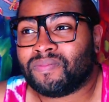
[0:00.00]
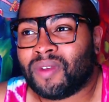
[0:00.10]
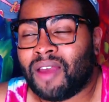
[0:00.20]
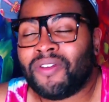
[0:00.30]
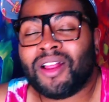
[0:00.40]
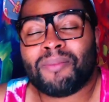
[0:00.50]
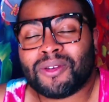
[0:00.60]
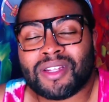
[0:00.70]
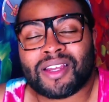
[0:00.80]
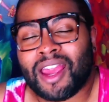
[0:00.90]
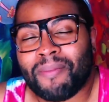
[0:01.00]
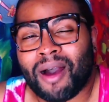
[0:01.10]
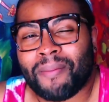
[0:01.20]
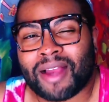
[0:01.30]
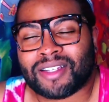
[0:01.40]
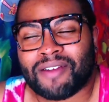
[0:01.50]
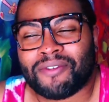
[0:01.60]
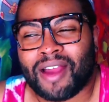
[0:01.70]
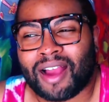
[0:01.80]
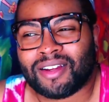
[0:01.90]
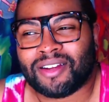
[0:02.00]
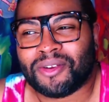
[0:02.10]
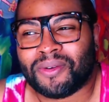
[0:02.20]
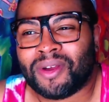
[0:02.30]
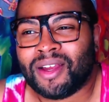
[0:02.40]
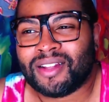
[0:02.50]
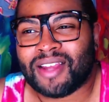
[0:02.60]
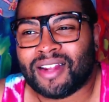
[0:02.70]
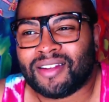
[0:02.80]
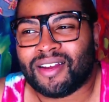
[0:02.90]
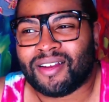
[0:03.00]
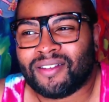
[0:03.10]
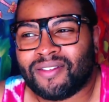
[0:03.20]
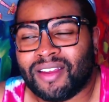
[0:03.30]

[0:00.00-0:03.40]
I feel like most of the K-pop acts I've reacted to tend to,